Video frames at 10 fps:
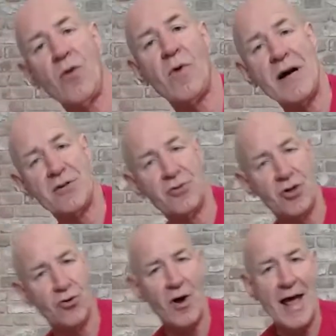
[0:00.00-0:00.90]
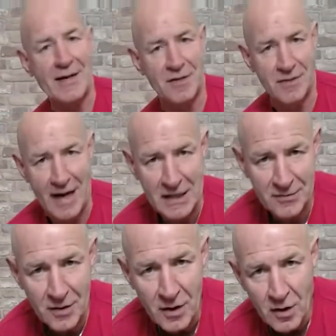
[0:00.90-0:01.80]
way. It's just a great exercise
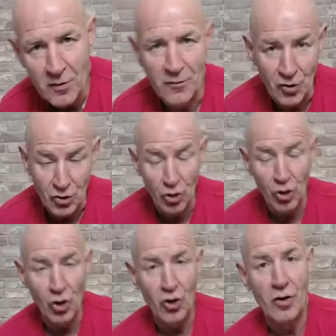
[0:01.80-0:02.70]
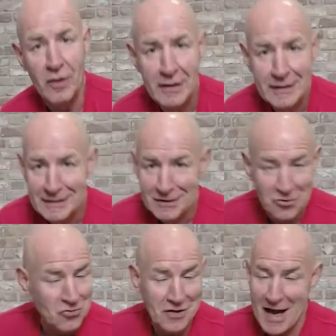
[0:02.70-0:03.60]
for core.
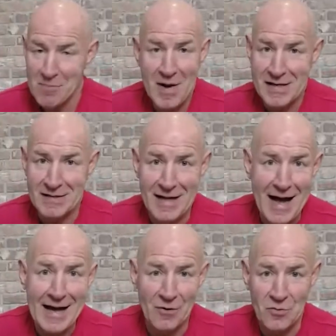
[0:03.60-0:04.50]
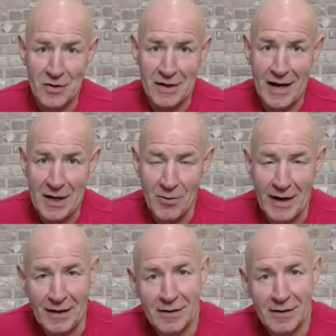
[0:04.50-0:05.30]
Doesn't get any better than that, I don't think, anyway.